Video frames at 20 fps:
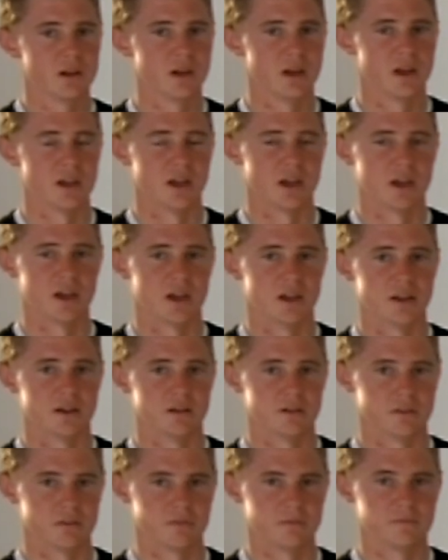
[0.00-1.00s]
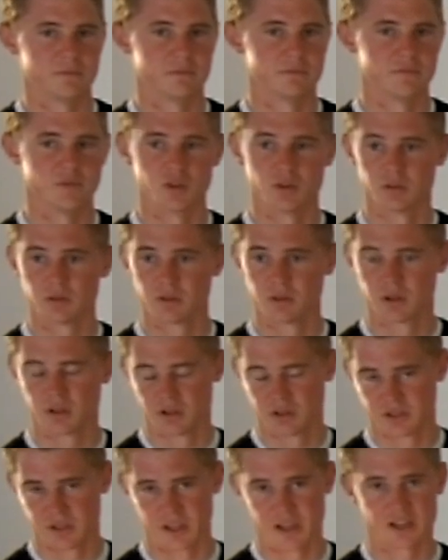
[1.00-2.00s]
and
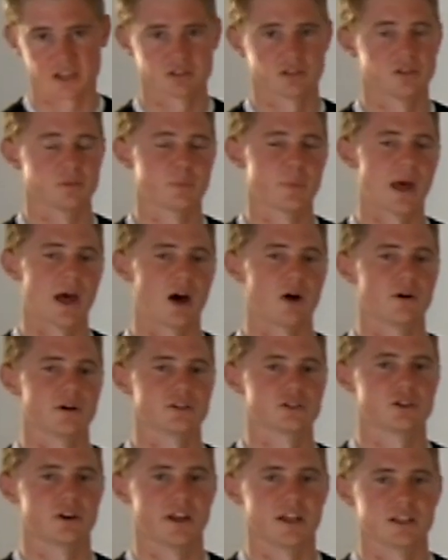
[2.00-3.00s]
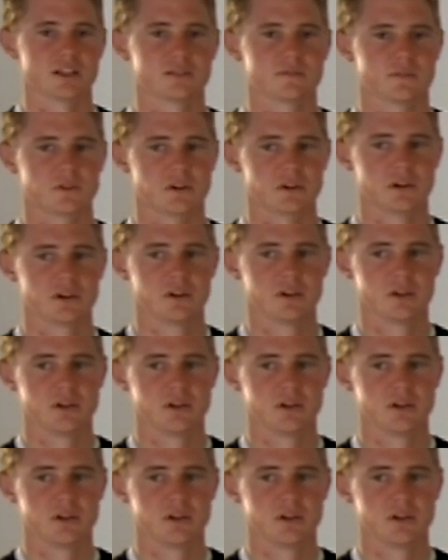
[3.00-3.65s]
there's an excellent power transfer,